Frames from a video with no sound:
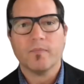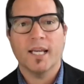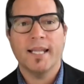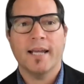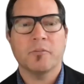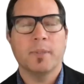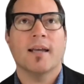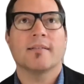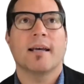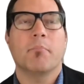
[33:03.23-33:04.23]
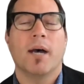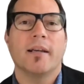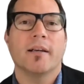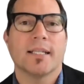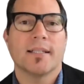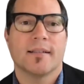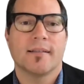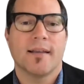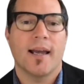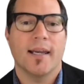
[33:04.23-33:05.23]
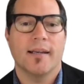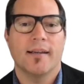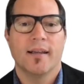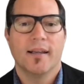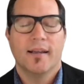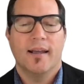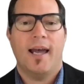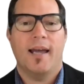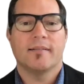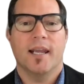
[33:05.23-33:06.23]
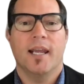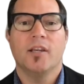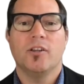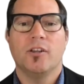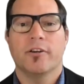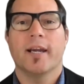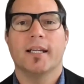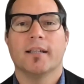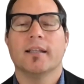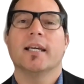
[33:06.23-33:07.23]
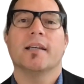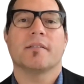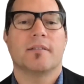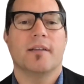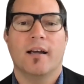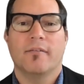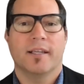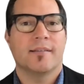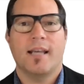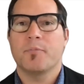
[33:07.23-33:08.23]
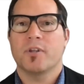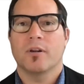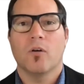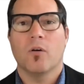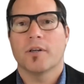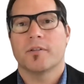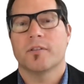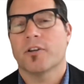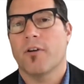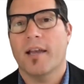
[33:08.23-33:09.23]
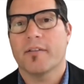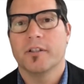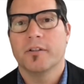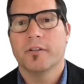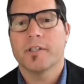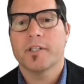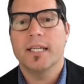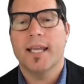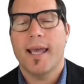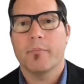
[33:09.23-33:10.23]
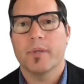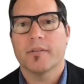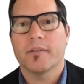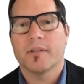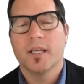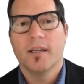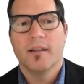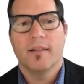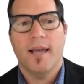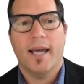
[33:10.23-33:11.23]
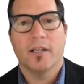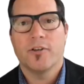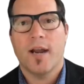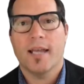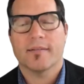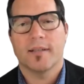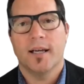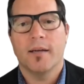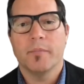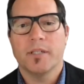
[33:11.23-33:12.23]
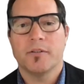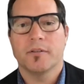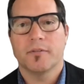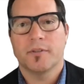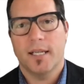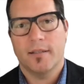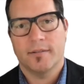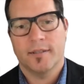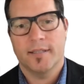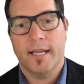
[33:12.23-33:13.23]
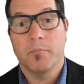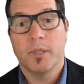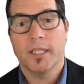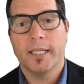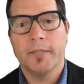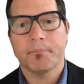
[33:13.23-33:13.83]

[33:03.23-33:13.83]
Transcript: And that's because that minor is designed as a curated list of exceptional courses across the university campus that address issues of sustainability,